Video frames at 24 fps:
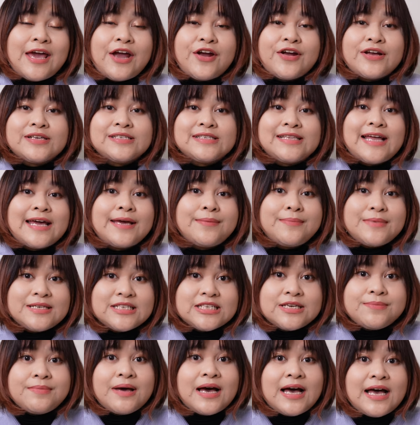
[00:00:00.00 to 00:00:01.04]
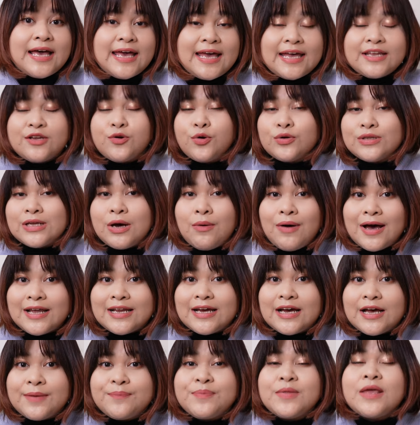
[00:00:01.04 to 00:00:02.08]
areas like Mishima and
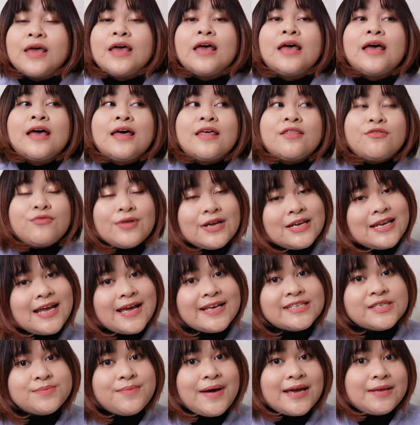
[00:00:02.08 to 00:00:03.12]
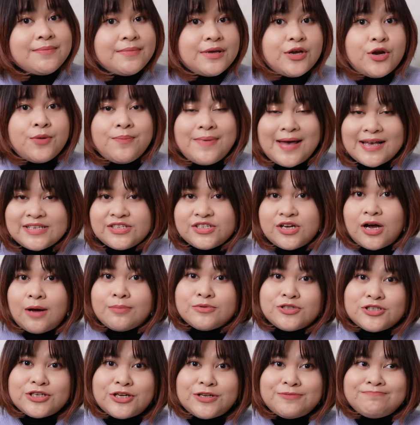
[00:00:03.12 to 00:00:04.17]
Odawara, three days might be your best
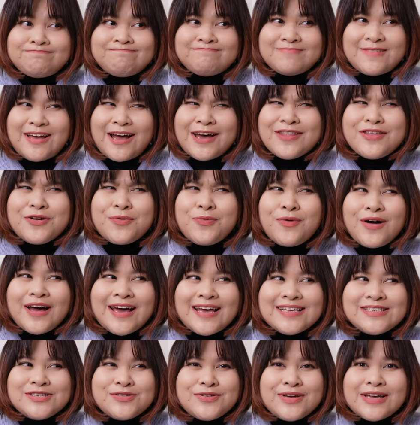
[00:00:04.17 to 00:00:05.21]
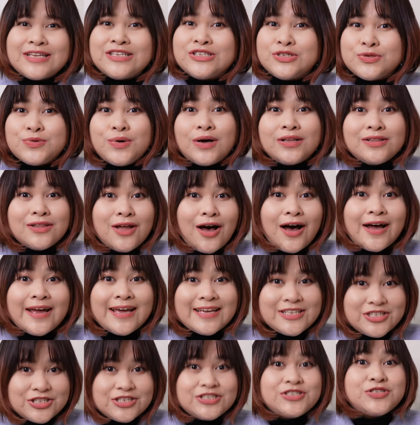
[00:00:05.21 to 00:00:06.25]
option. Otherwise, you can do a lot
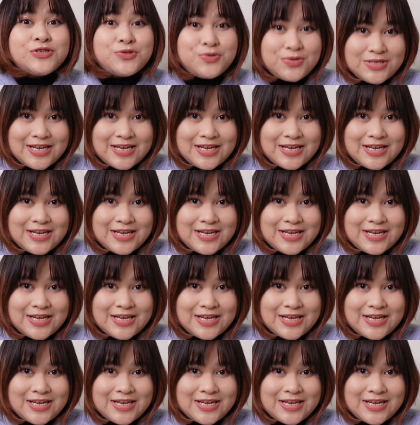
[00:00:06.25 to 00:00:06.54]
in just two